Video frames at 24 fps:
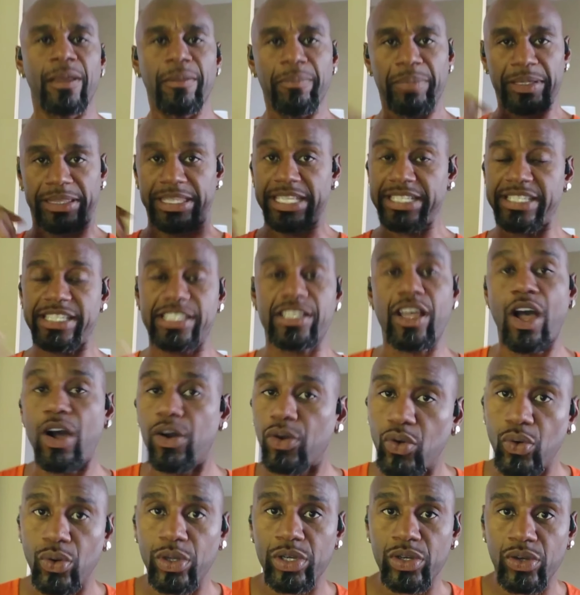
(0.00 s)
But this is all
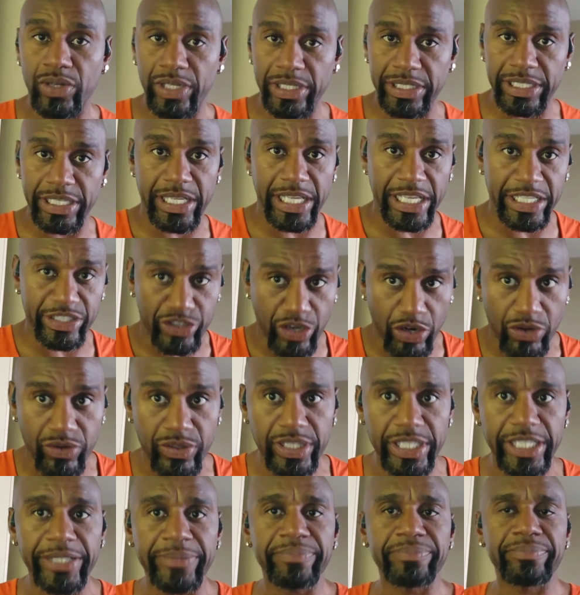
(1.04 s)
going on
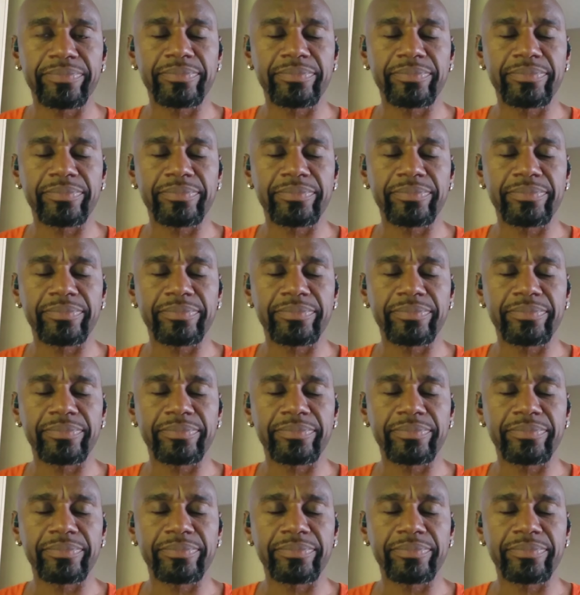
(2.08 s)
internally.